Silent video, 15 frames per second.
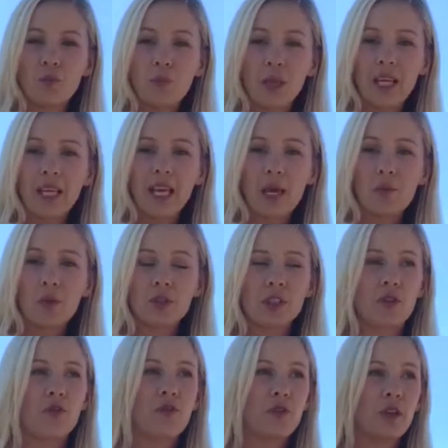being able
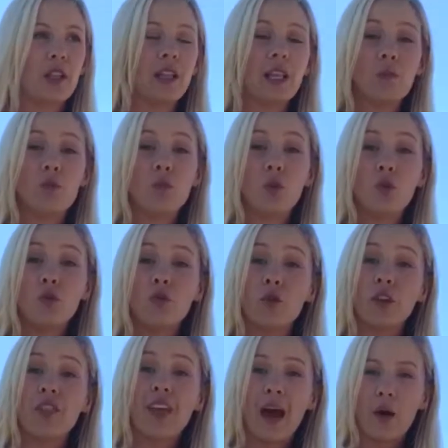to freely move
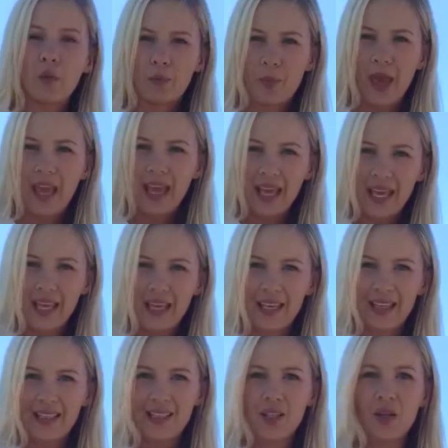without
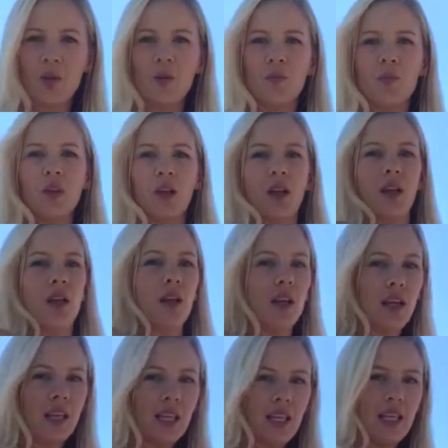pain
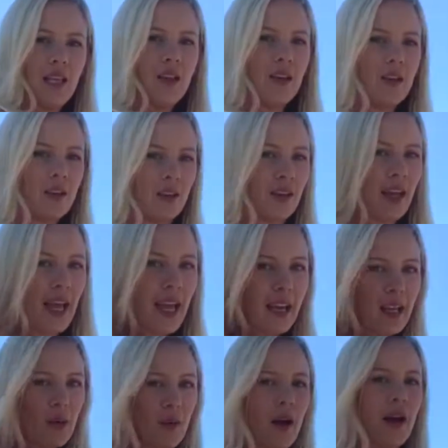here,
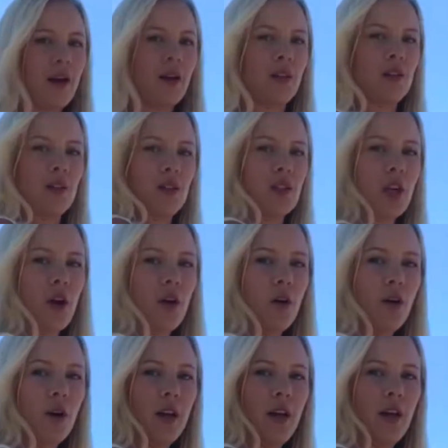anywhere.
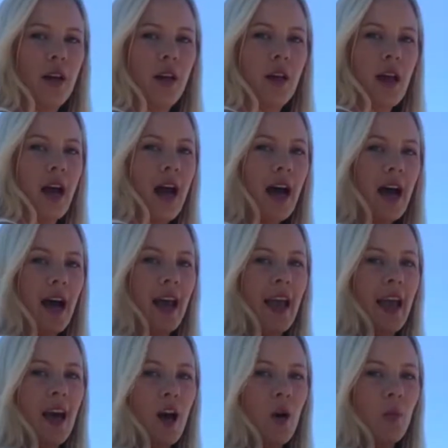So I
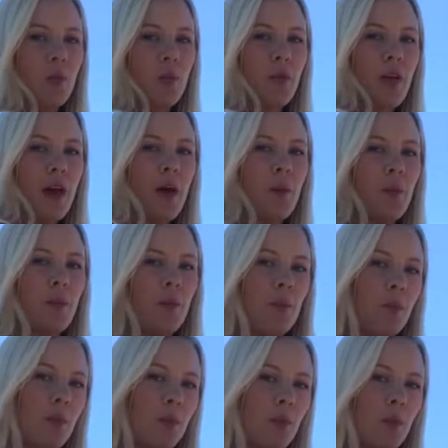help them
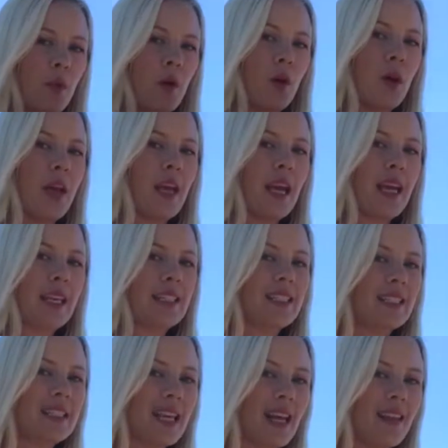
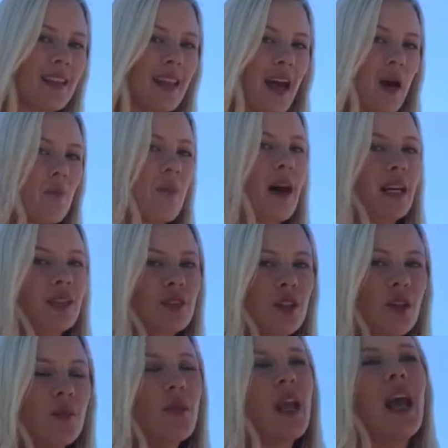extend that
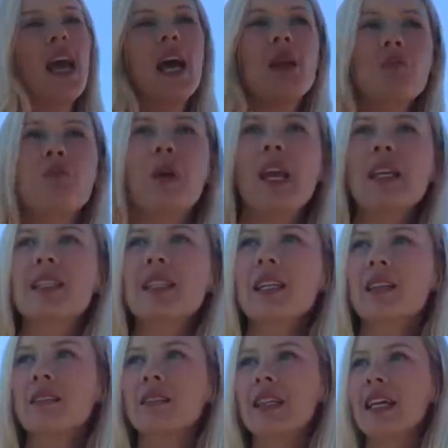muscle, and
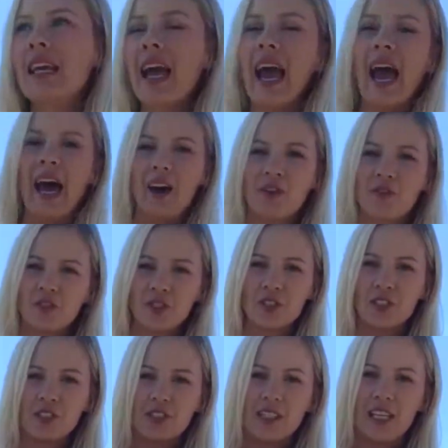basically after
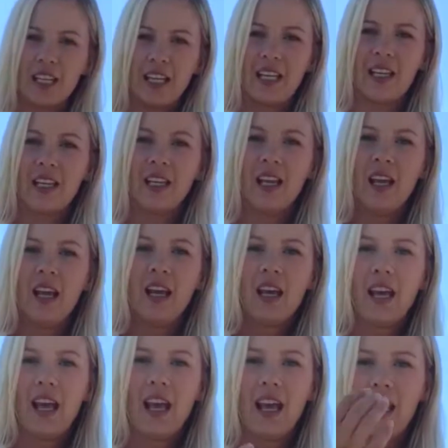you're in
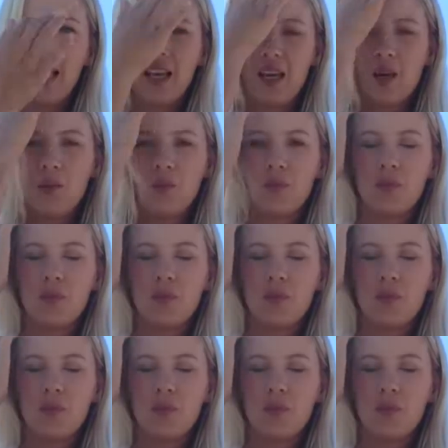a